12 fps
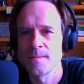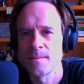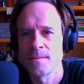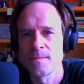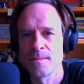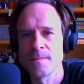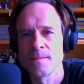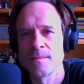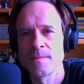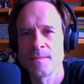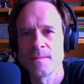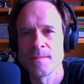
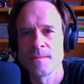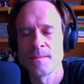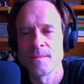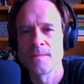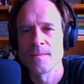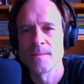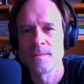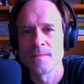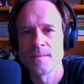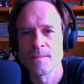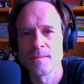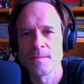
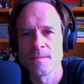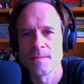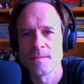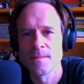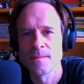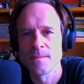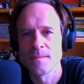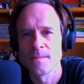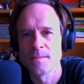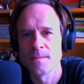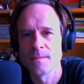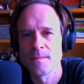
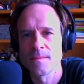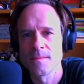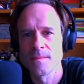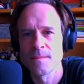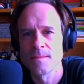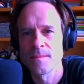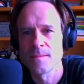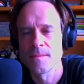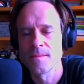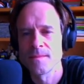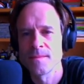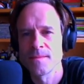
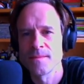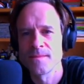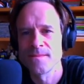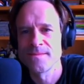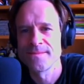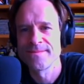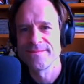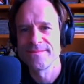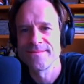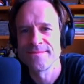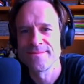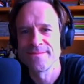
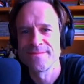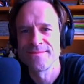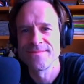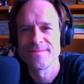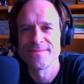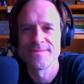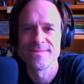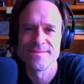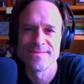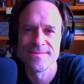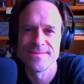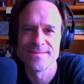
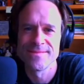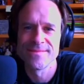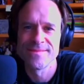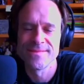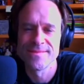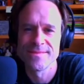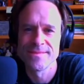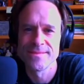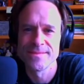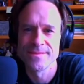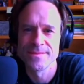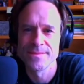
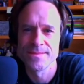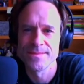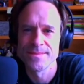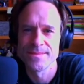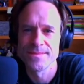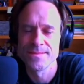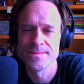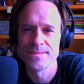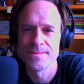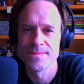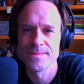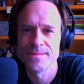(silent)